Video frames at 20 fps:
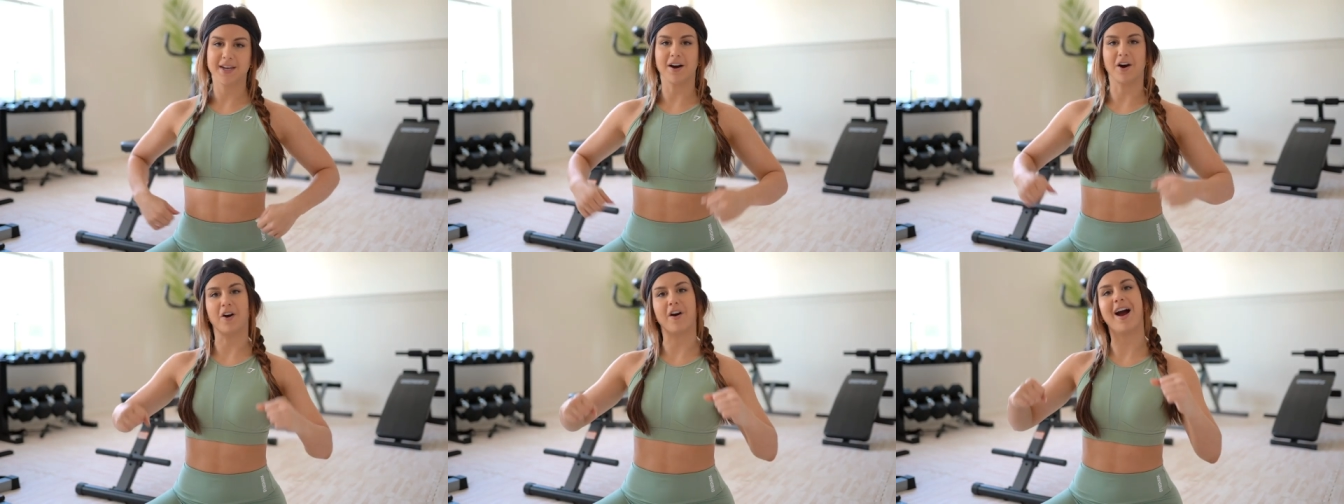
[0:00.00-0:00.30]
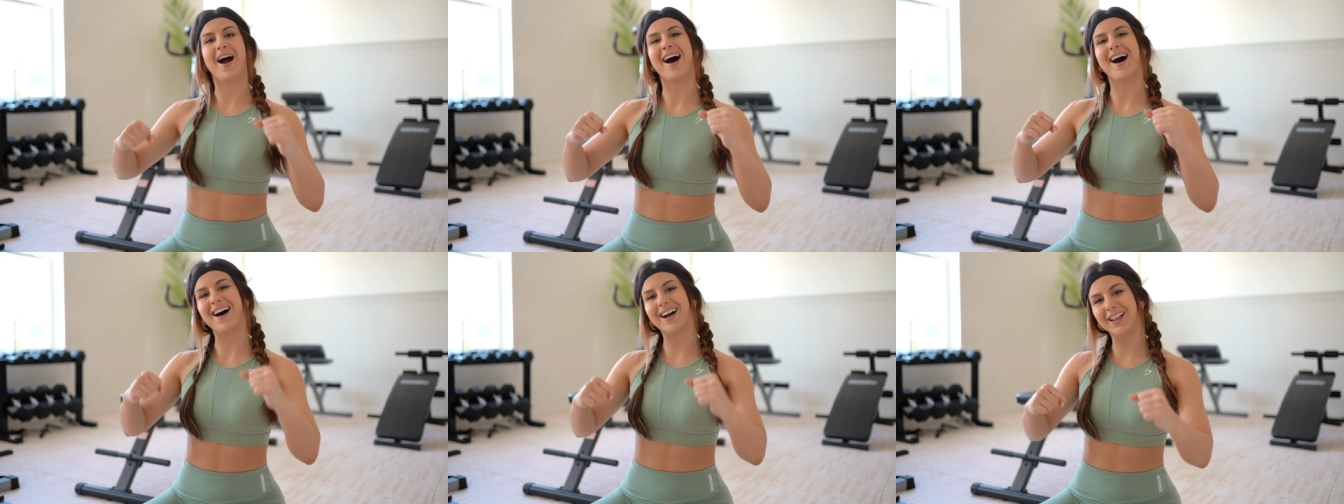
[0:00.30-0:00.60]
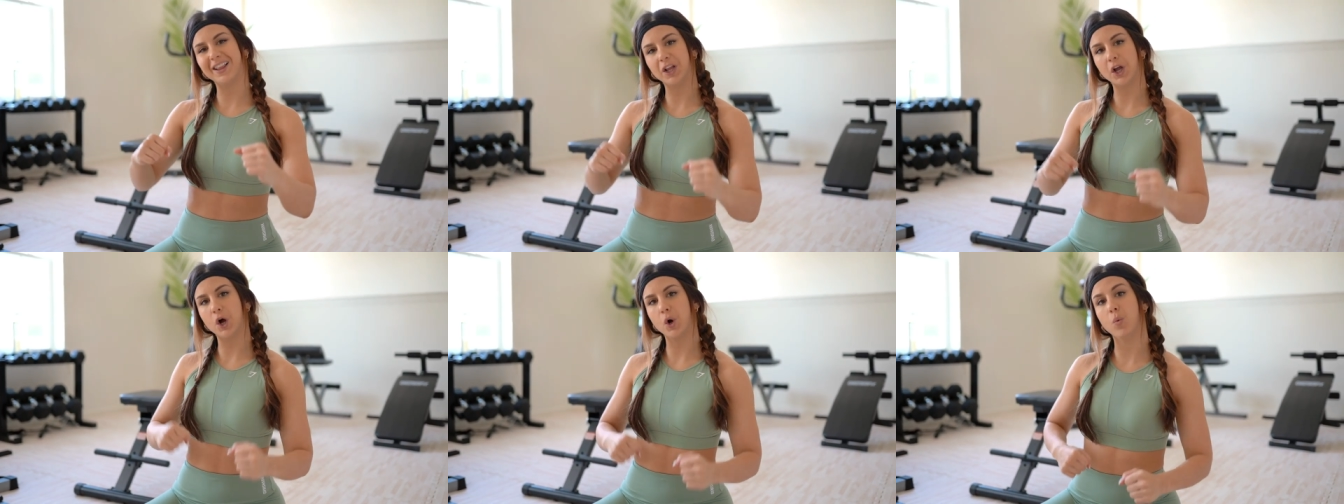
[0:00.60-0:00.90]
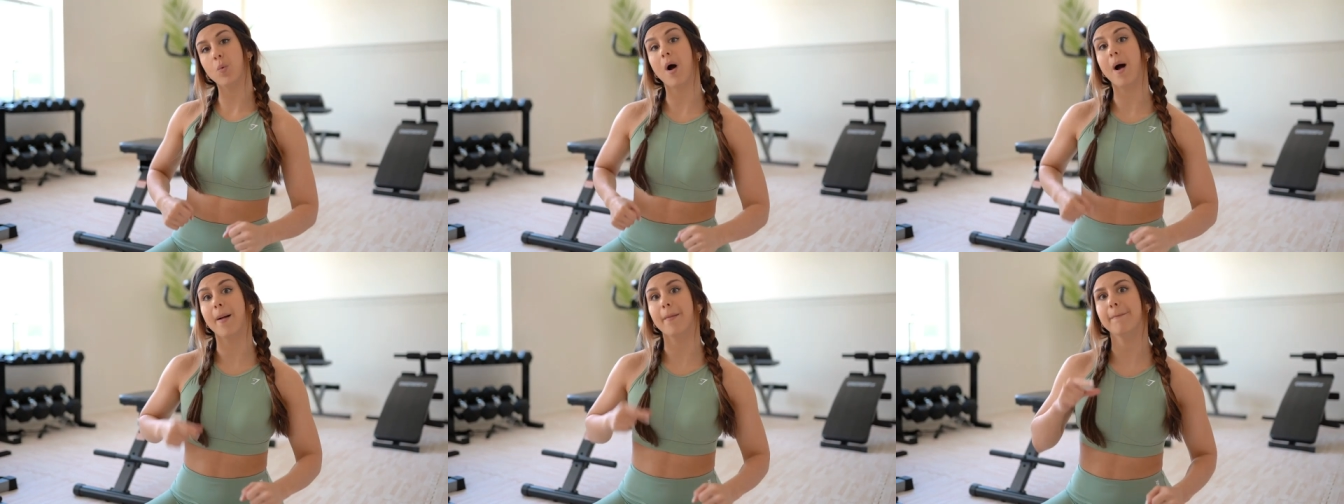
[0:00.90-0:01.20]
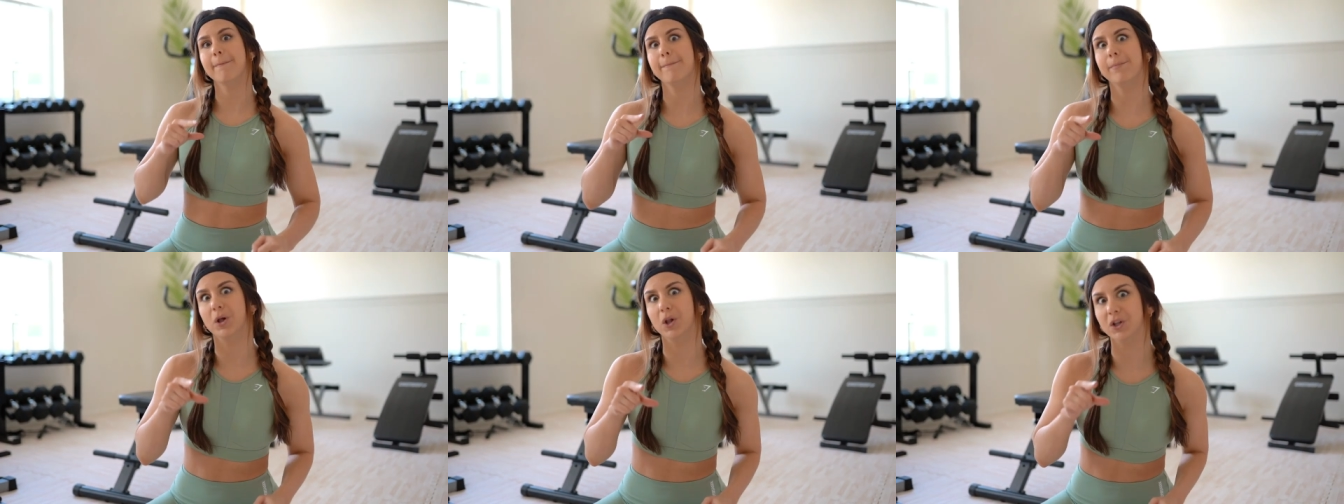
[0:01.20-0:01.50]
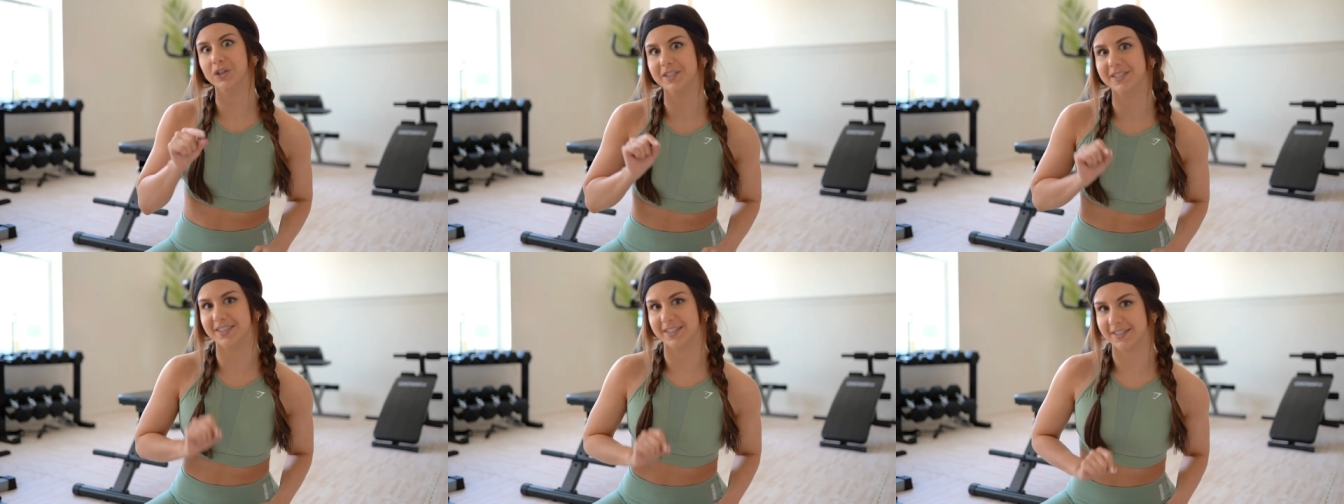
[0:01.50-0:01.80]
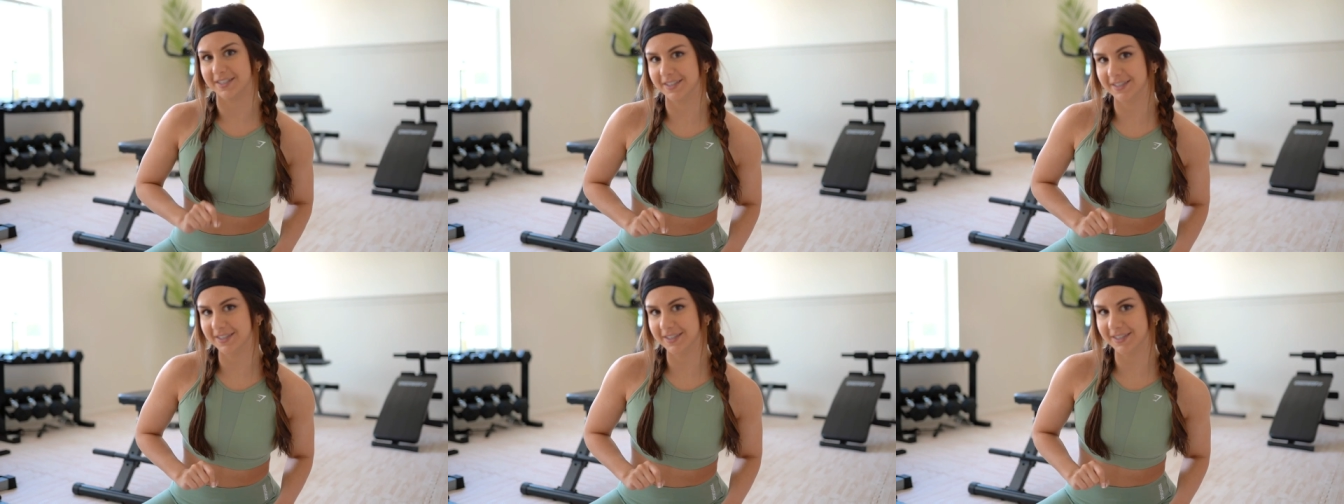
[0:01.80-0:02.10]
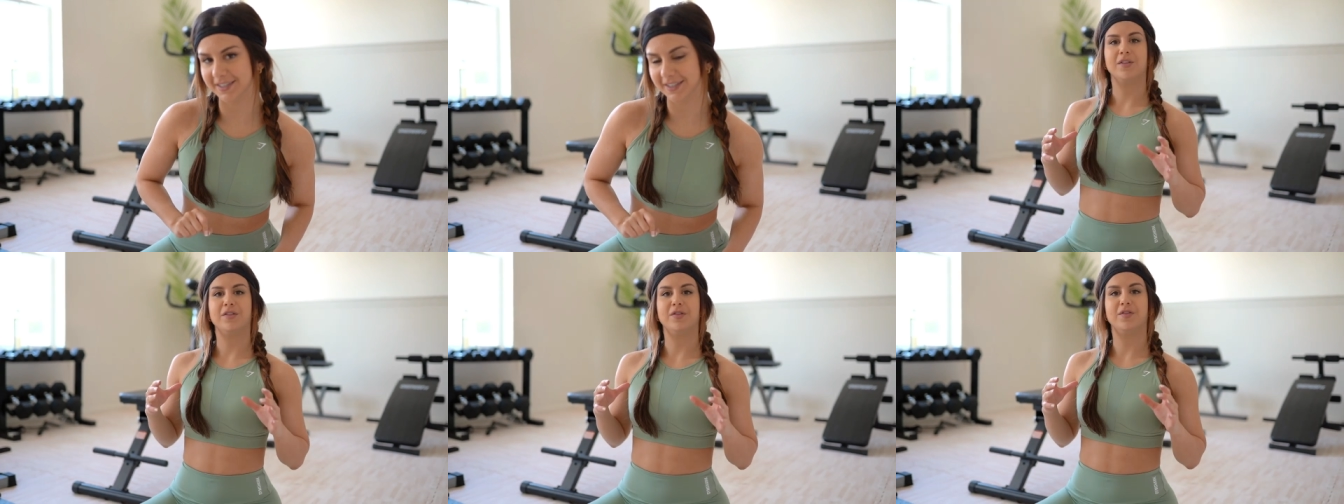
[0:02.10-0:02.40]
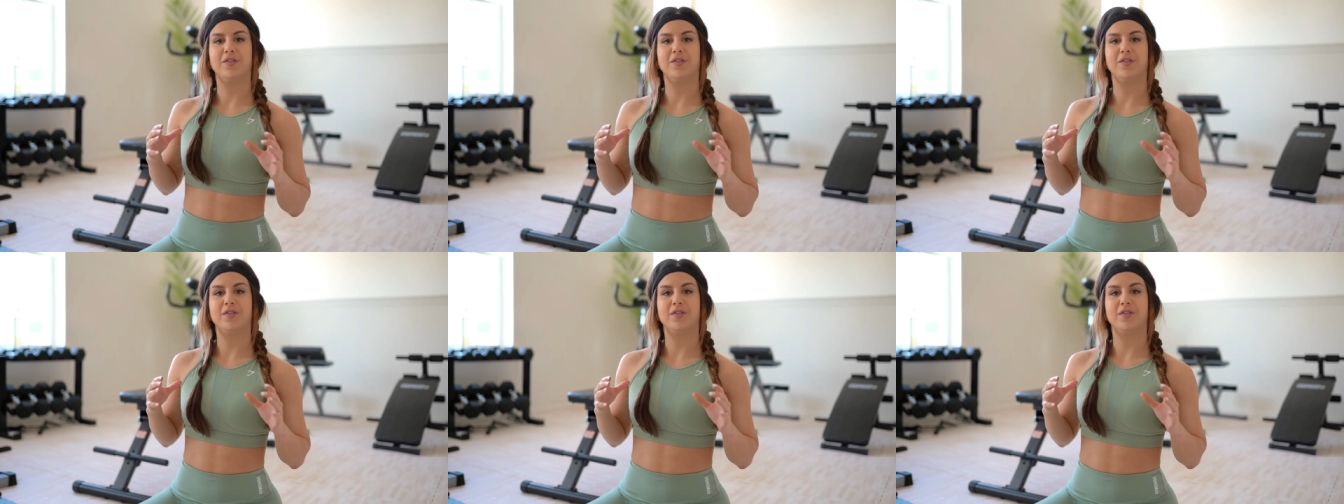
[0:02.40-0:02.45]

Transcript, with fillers: are hollow pulses.